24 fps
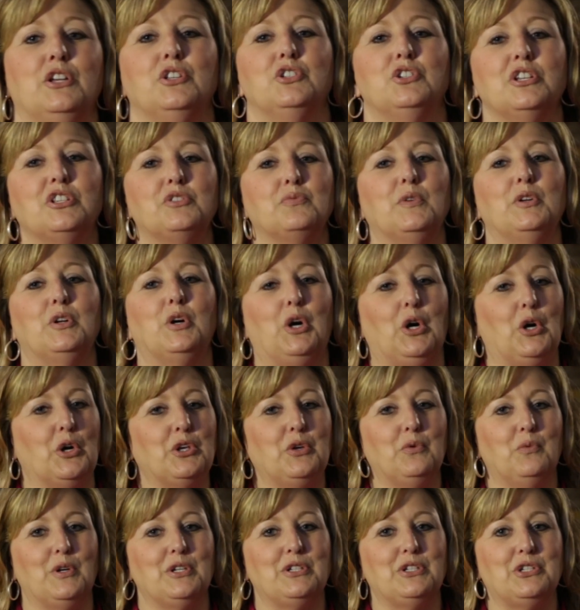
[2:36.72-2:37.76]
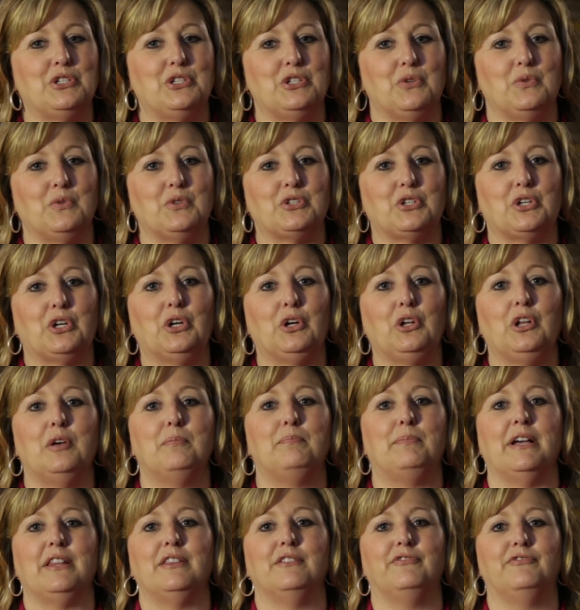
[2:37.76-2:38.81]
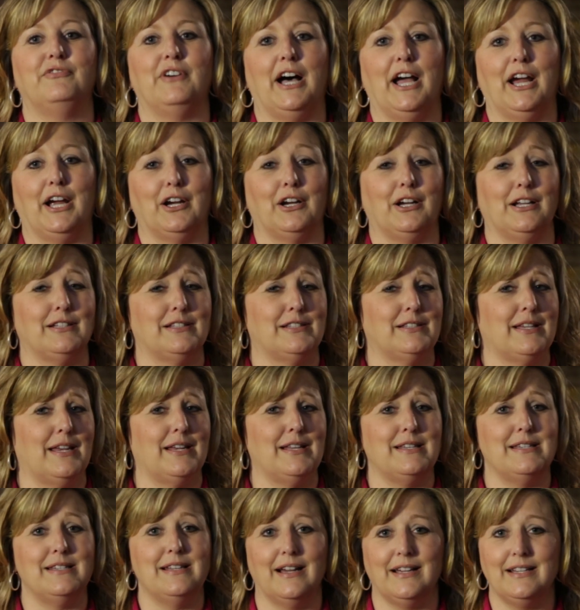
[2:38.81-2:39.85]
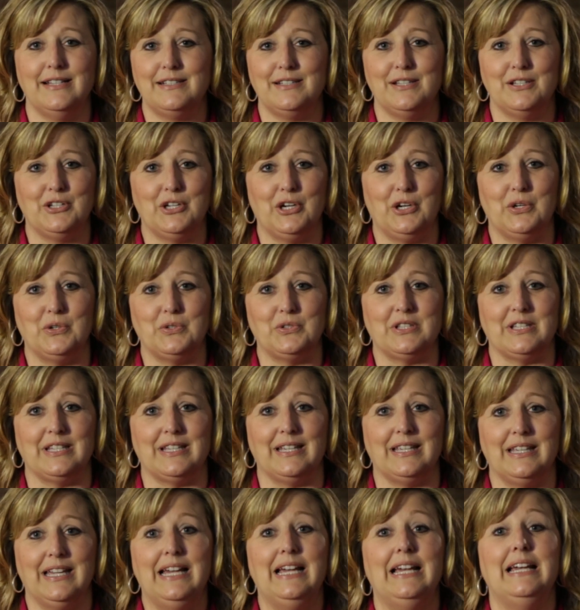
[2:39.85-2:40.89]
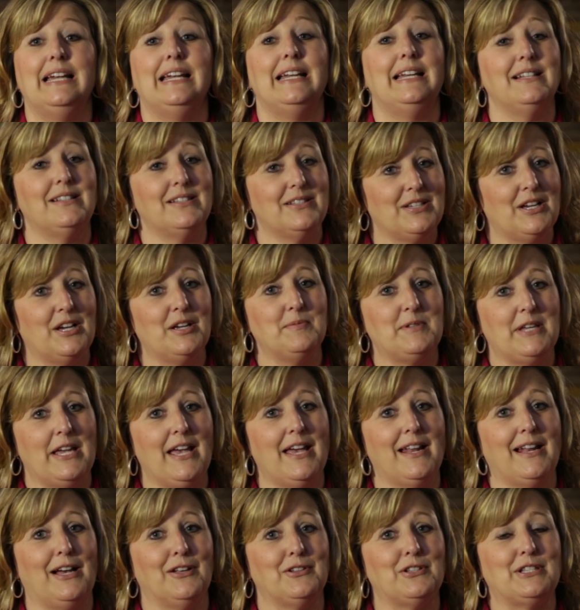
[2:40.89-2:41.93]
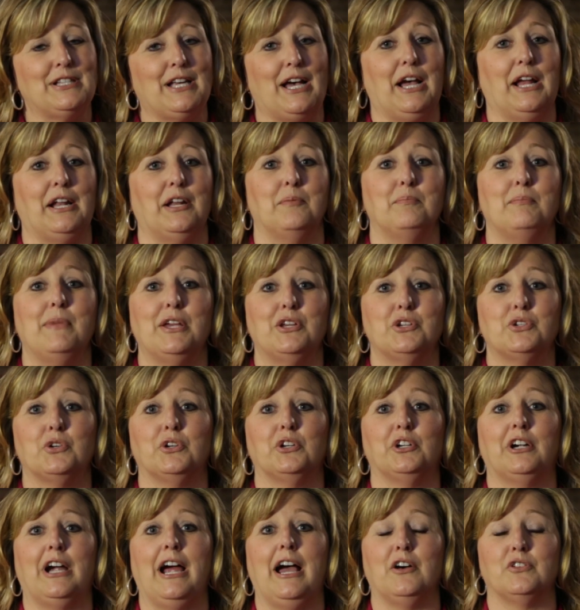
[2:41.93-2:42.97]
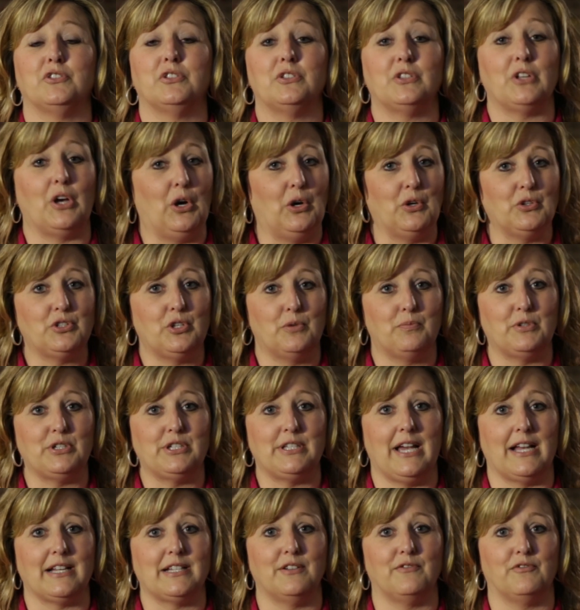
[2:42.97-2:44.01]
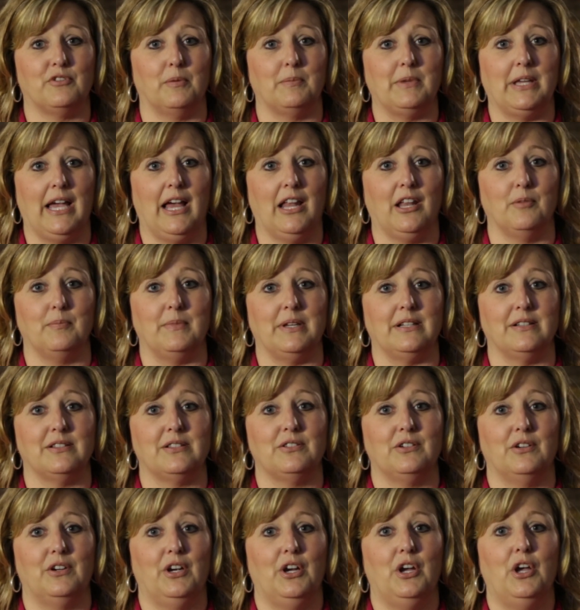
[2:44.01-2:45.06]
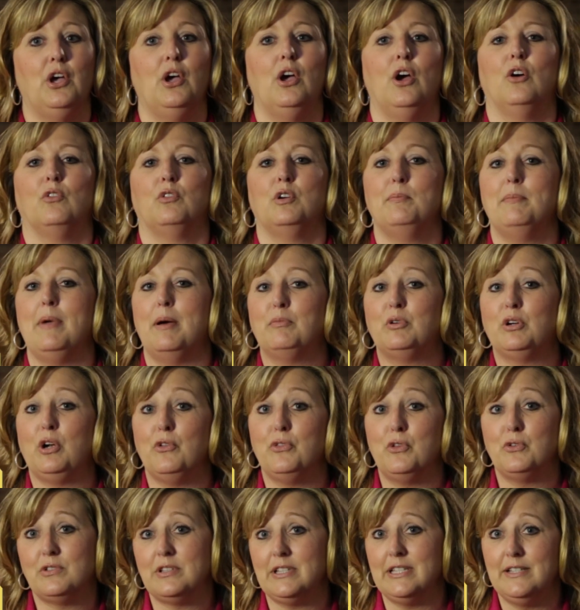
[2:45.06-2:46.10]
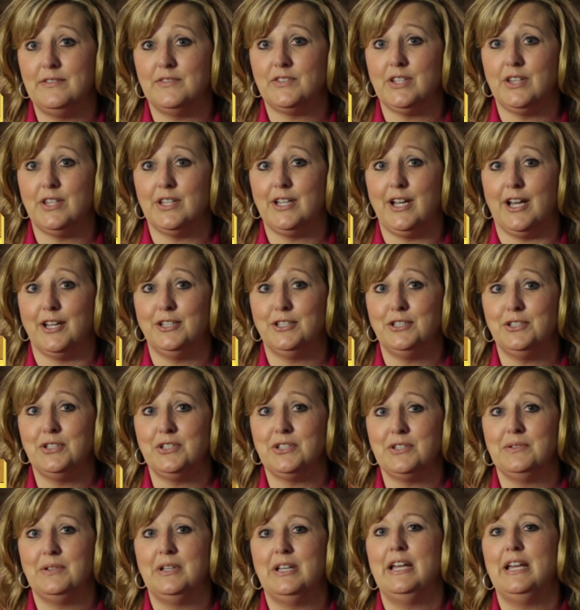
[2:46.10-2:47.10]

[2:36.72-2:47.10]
Just when all you want to do is curl up by the fire and stay nice and cozy, it's time to head outside and make sure your house is also protected from the elements. Remember all those leaves in the gutters?